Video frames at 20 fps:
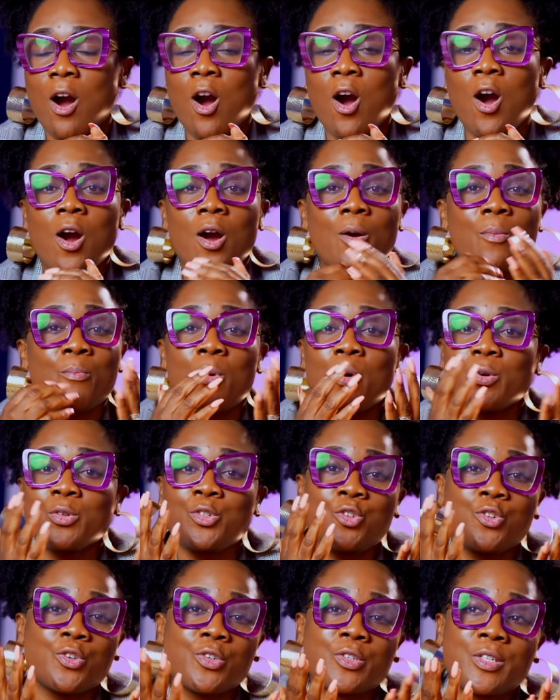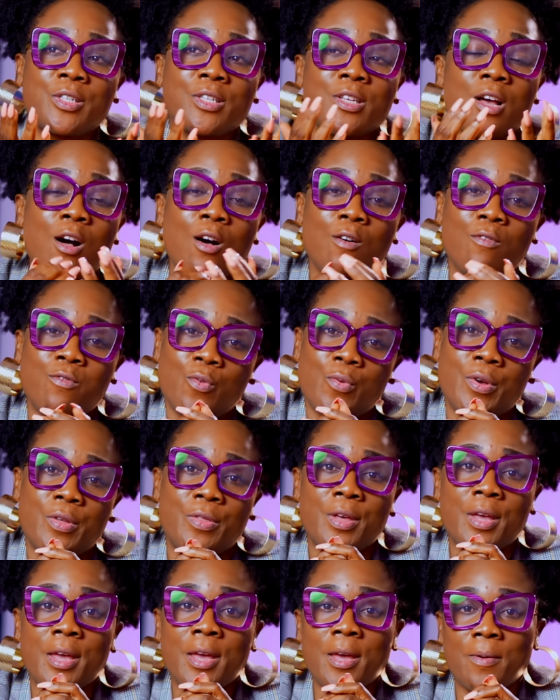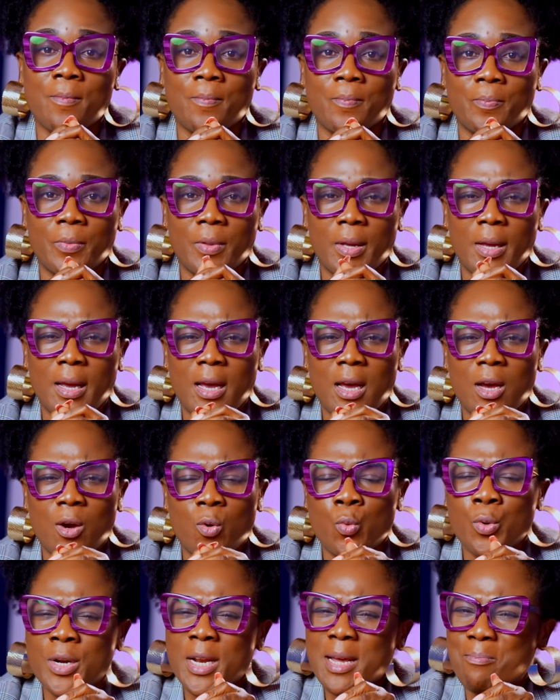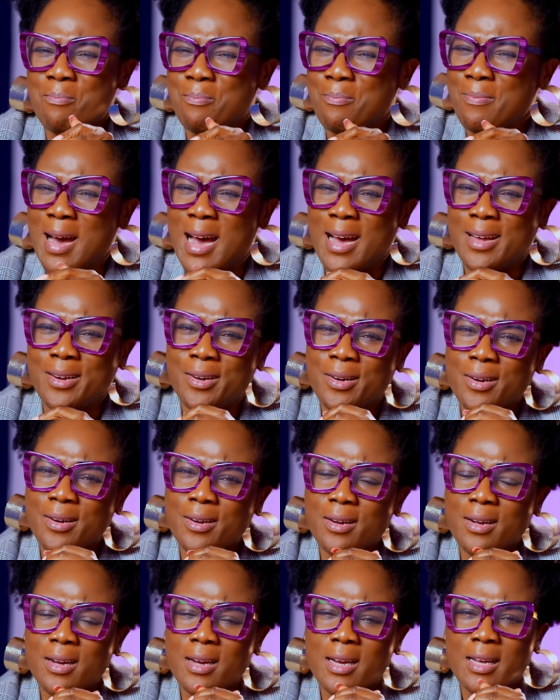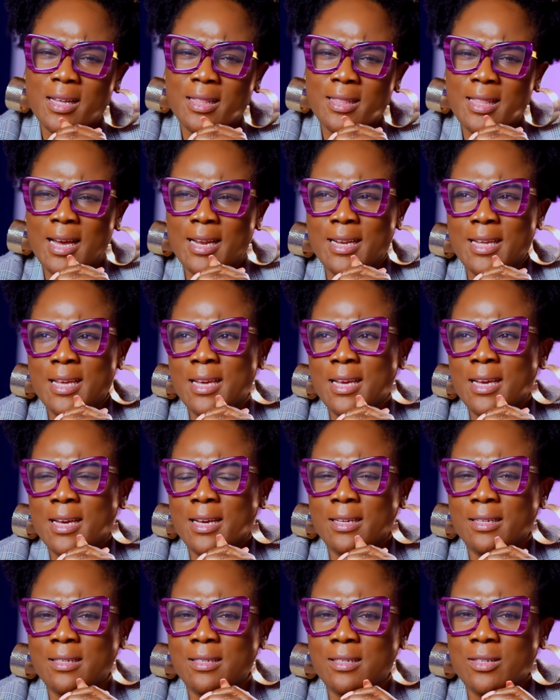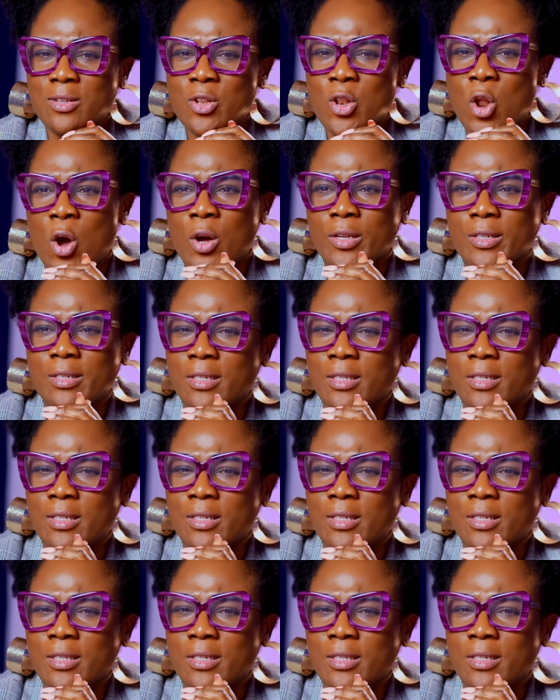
are most yourself with him, would it matter that he is not